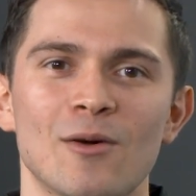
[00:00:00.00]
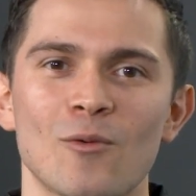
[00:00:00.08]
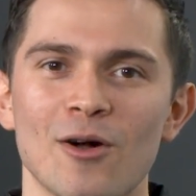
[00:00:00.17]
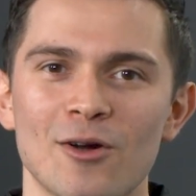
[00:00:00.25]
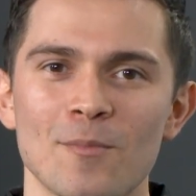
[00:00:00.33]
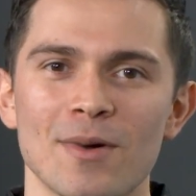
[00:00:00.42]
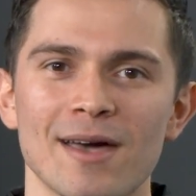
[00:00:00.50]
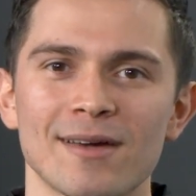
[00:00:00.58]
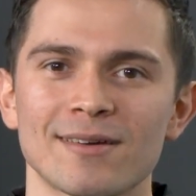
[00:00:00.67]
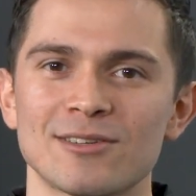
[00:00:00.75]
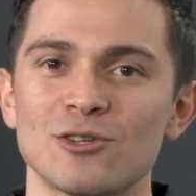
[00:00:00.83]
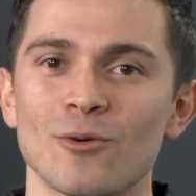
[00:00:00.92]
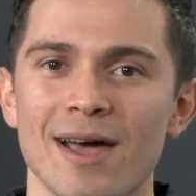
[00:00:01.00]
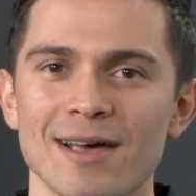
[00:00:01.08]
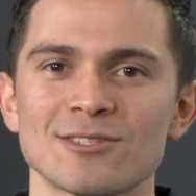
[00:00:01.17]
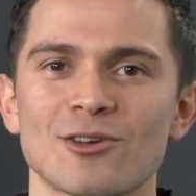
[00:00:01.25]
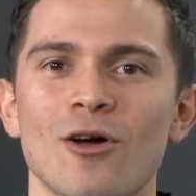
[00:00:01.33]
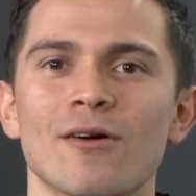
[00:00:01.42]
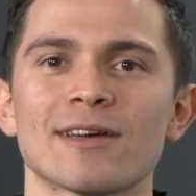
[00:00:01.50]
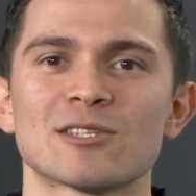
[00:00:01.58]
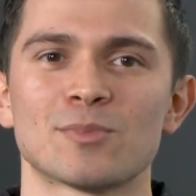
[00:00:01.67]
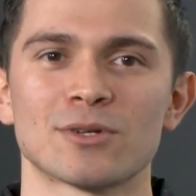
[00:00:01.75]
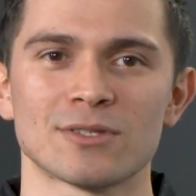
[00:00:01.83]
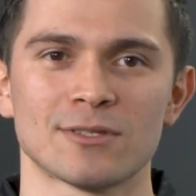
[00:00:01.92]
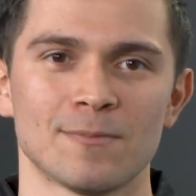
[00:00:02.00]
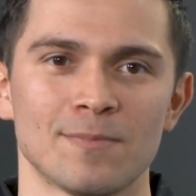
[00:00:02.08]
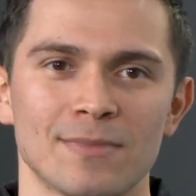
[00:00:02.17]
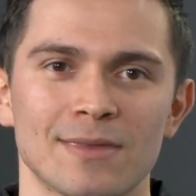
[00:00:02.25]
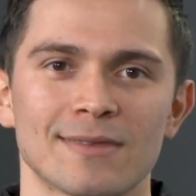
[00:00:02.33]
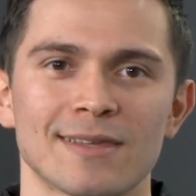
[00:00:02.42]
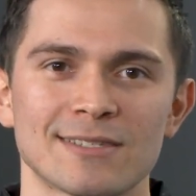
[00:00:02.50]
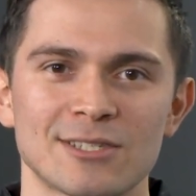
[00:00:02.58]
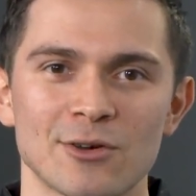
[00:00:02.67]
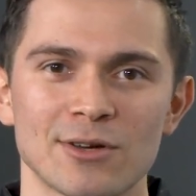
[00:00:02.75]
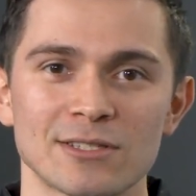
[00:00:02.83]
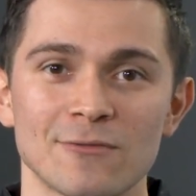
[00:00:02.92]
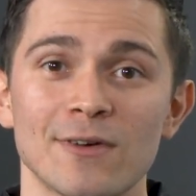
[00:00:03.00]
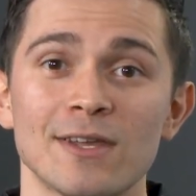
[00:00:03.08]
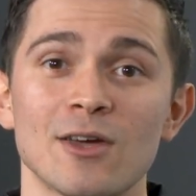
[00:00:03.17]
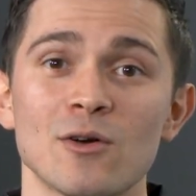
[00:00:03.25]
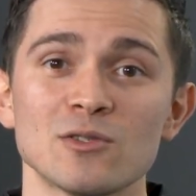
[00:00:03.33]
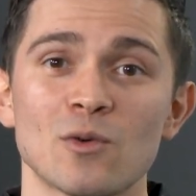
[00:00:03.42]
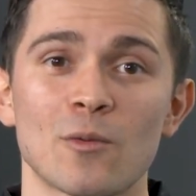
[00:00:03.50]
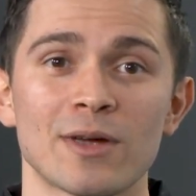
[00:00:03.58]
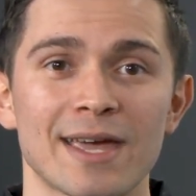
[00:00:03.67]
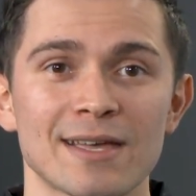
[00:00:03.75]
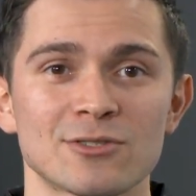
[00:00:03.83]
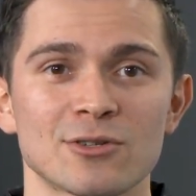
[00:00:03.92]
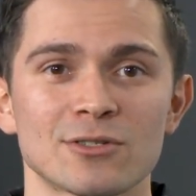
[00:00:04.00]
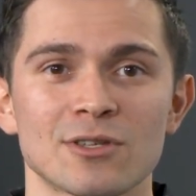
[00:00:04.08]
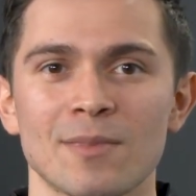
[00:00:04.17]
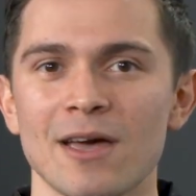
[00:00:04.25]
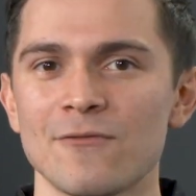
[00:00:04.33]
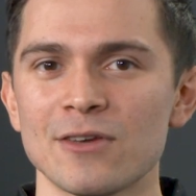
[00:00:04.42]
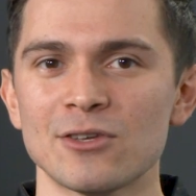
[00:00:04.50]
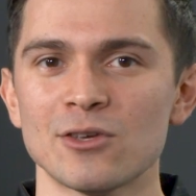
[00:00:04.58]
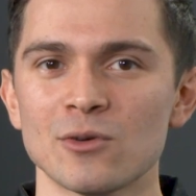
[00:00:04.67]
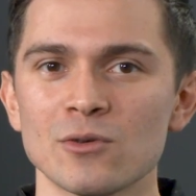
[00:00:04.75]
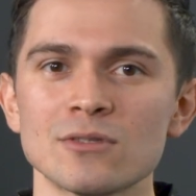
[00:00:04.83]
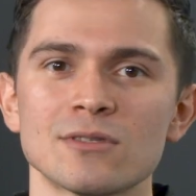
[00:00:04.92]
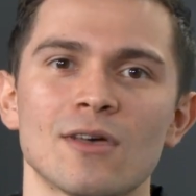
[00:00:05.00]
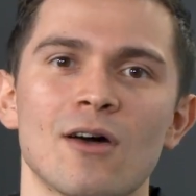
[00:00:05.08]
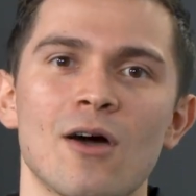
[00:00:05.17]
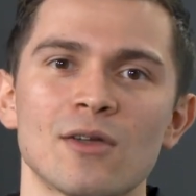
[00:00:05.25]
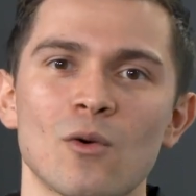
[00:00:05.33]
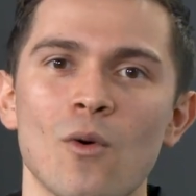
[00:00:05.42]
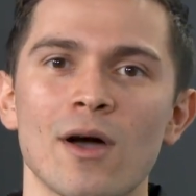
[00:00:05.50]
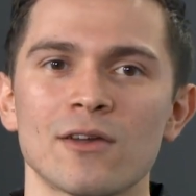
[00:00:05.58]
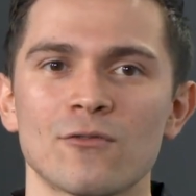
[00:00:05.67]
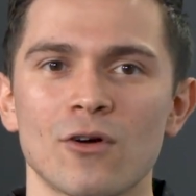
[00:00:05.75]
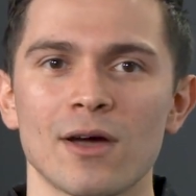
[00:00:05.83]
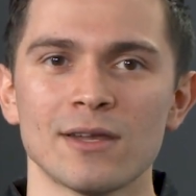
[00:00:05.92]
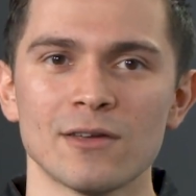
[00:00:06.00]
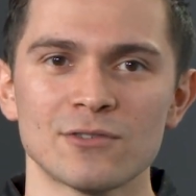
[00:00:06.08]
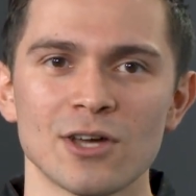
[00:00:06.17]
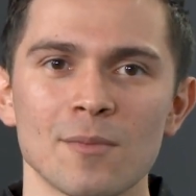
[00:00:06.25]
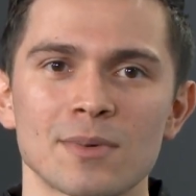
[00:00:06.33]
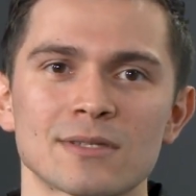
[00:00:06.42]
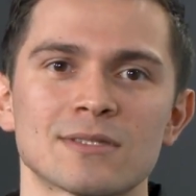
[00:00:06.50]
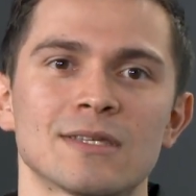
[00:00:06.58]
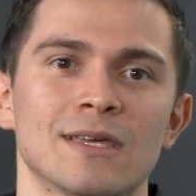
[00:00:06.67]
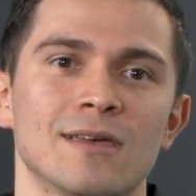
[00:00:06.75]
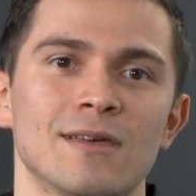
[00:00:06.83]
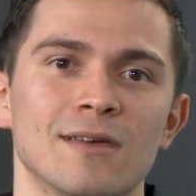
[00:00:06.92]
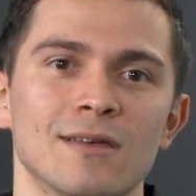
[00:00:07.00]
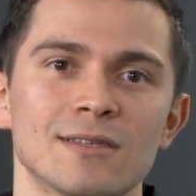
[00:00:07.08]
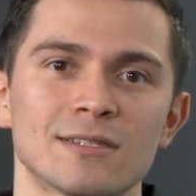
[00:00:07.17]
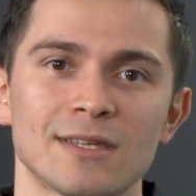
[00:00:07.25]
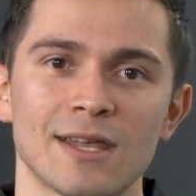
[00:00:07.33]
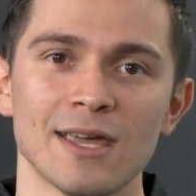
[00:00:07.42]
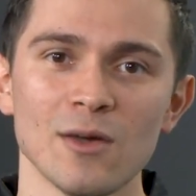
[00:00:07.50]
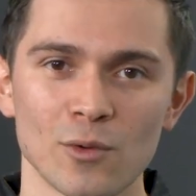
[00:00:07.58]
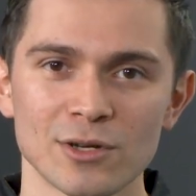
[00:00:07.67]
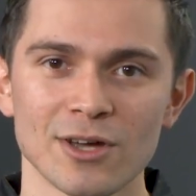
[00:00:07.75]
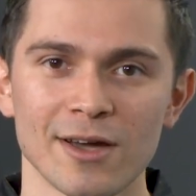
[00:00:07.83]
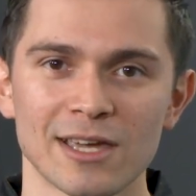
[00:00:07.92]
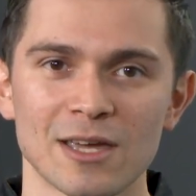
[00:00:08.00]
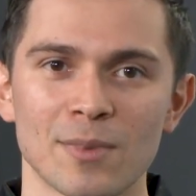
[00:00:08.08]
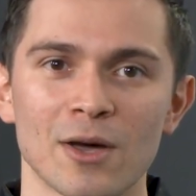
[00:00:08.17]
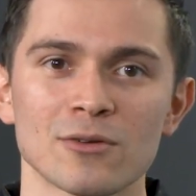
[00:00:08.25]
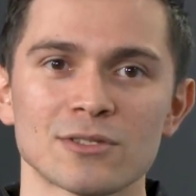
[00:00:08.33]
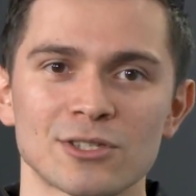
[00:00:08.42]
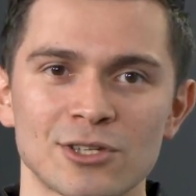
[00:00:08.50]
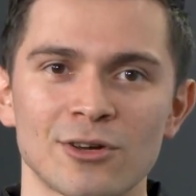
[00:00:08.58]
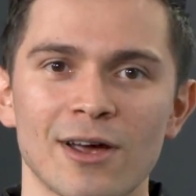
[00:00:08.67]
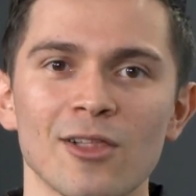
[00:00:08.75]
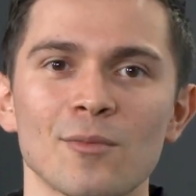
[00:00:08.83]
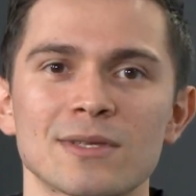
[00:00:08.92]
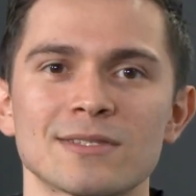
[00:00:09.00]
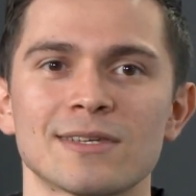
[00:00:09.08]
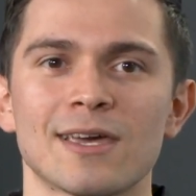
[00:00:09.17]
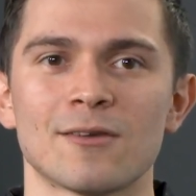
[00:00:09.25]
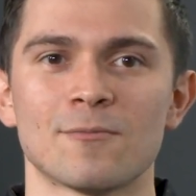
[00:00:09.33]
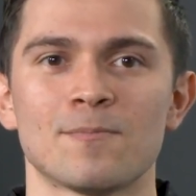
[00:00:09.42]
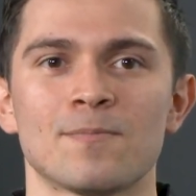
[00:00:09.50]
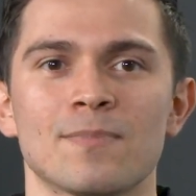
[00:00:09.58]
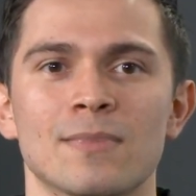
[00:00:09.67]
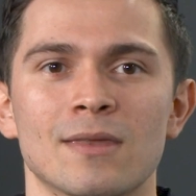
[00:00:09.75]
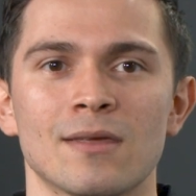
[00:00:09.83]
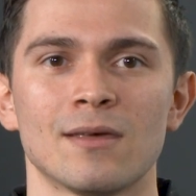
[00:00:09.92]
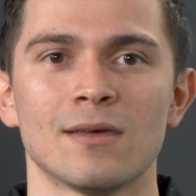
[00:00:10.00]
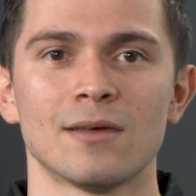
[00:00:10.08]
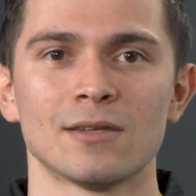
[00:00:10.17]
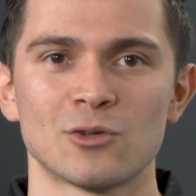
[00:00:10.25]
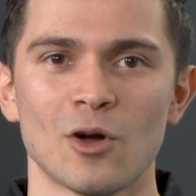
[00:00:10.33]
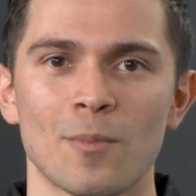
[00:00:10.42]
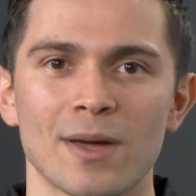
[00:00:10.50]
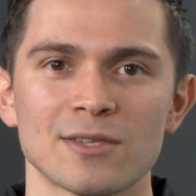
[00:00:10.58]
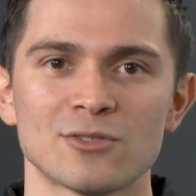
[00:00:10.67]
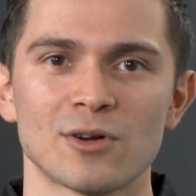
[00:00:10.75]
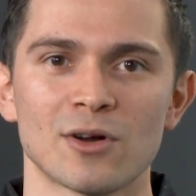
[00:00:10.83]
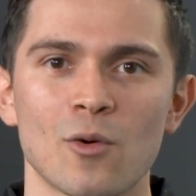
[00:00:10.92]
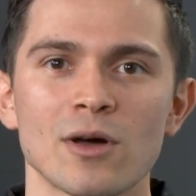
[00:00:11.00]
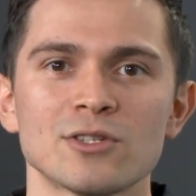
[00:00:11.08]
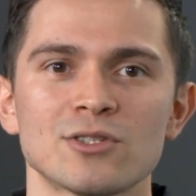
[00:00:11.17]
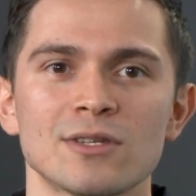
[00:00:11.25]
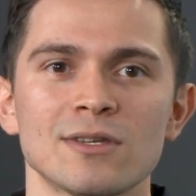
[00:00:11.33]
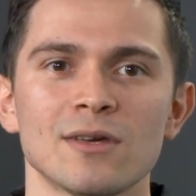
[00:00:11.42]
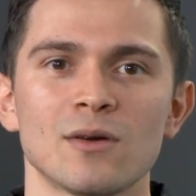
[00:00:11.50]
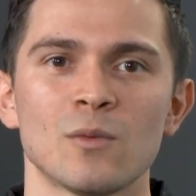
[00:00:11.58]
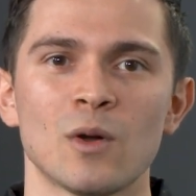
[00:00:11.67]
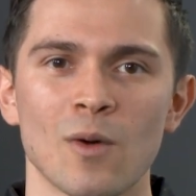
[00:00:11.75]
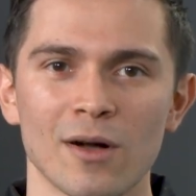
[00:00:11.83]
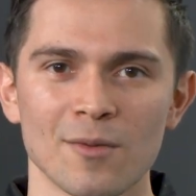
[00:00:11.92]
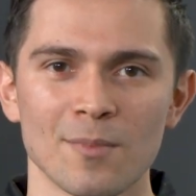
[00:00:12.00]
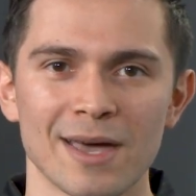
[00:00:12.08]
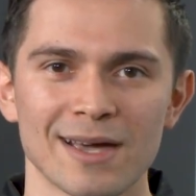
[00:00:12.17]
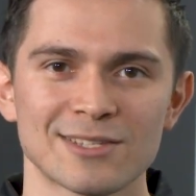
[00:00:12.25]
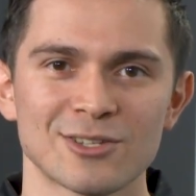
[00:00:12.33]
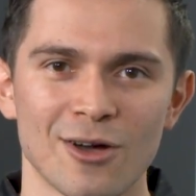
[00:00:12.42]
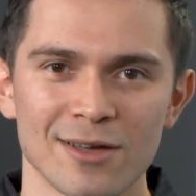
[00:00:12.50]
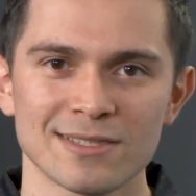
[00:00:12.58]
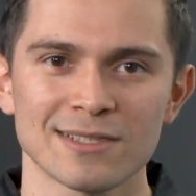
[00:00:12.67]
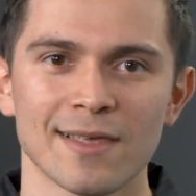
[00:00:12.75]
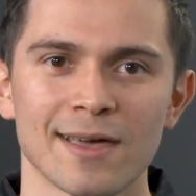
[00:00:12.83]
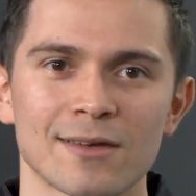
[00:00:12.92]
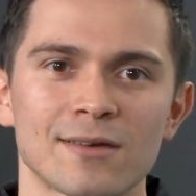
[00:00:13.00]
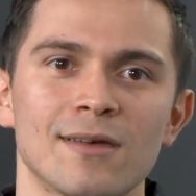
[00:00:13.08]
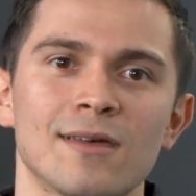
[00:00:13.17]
Welcome back to Ask Our Experts, a series of videos where we answer some FAQs on a wide variety of topics. Today, we're talking about secure elements again. To help answer a question, we welcome back Todd Slack.